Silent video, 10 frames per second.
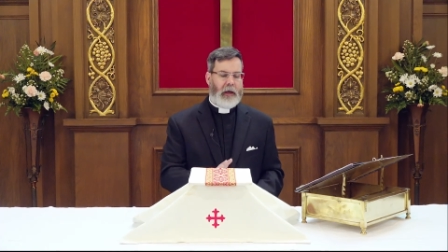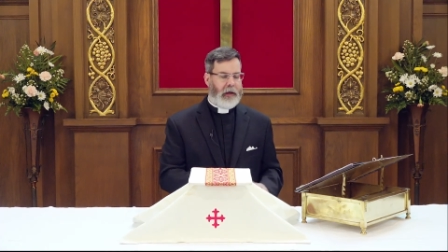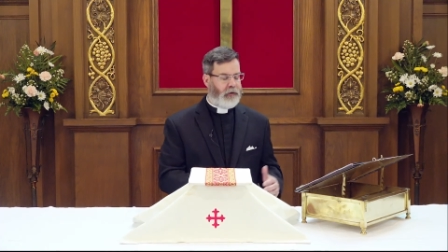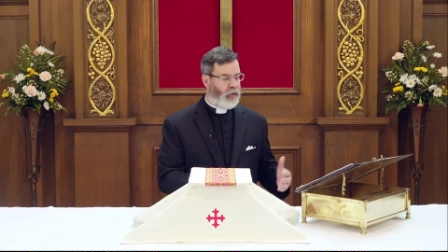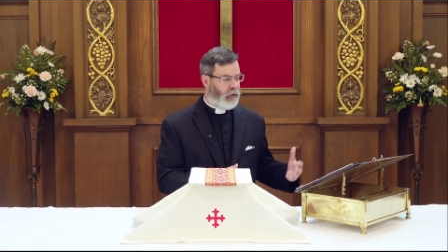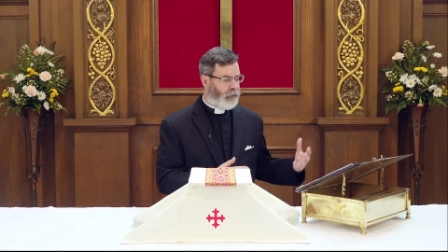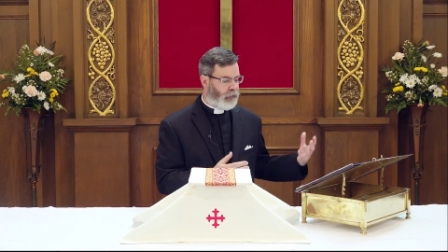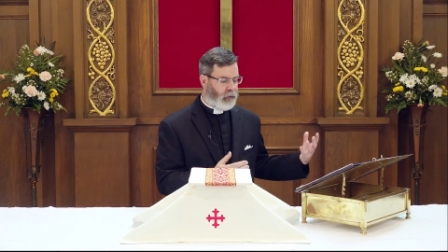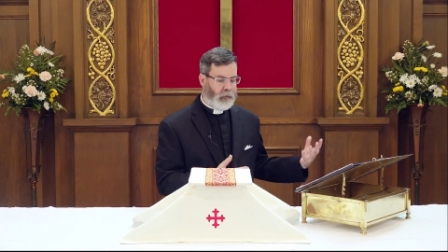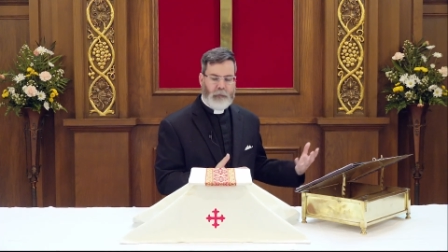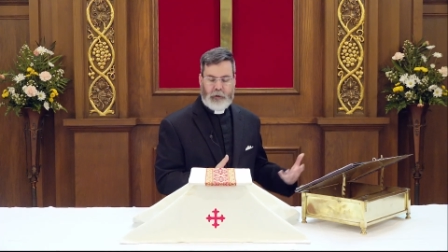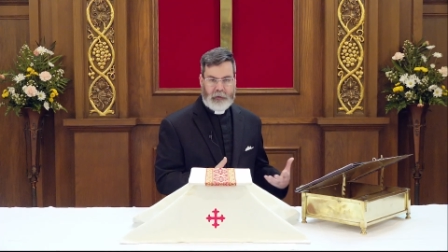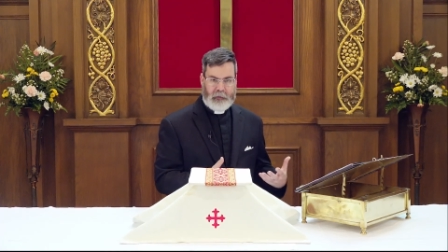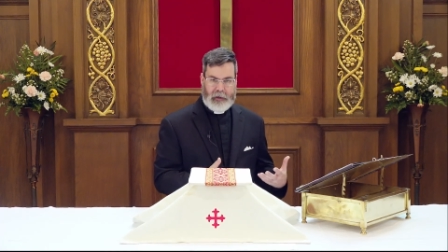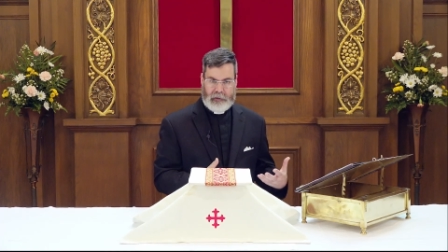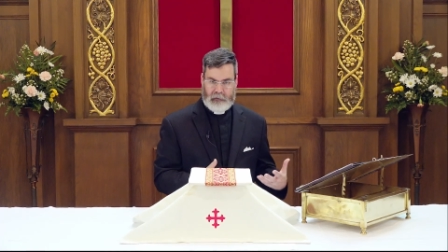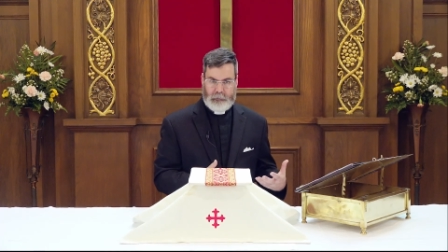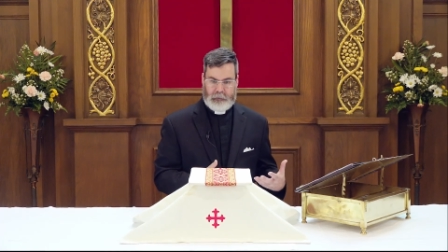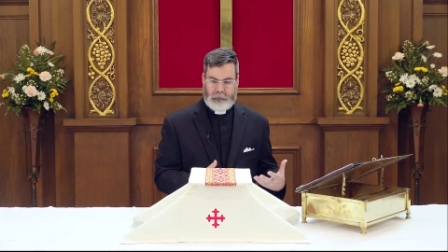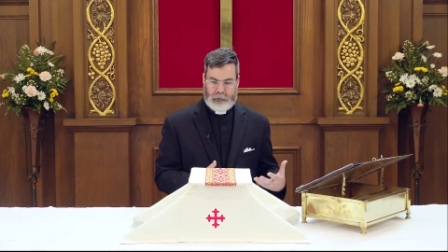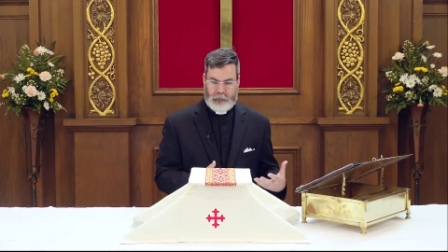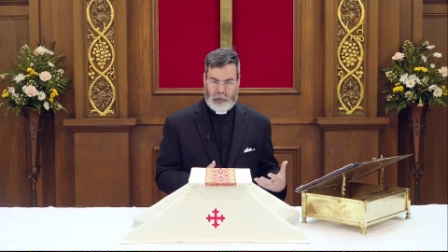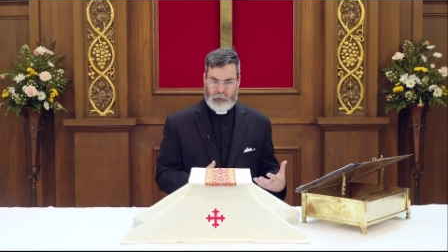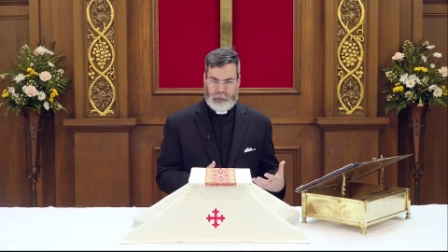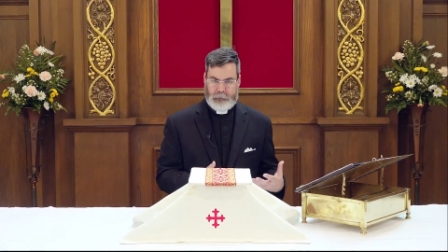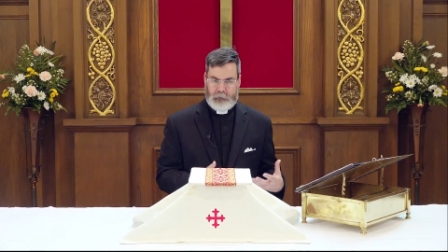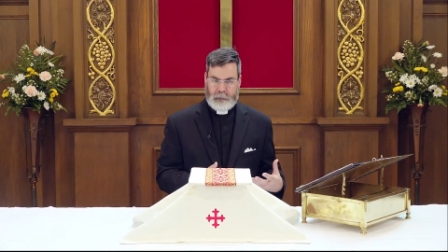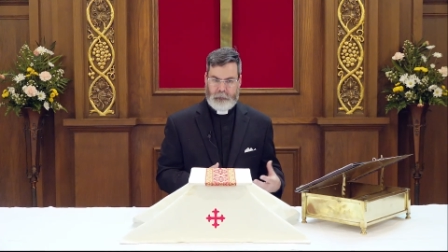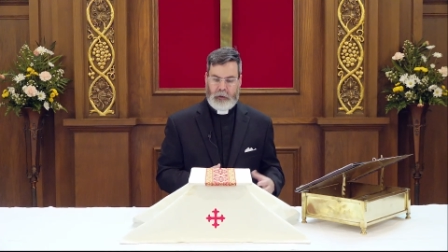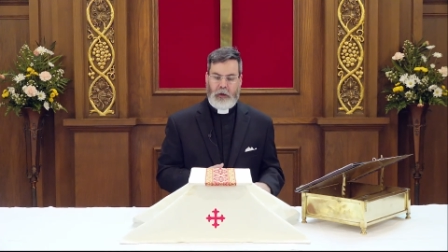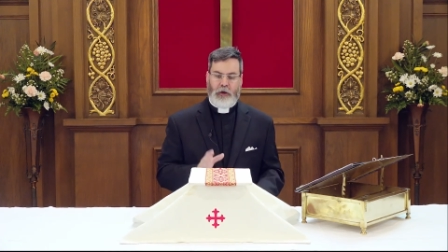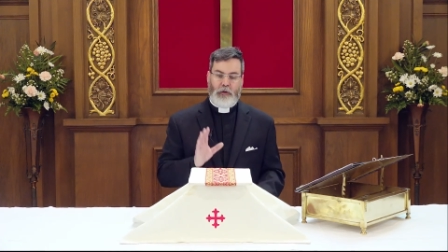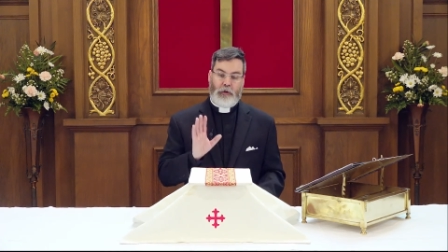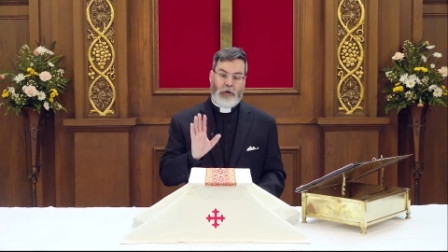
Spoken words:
and also bring the elements to the altar. You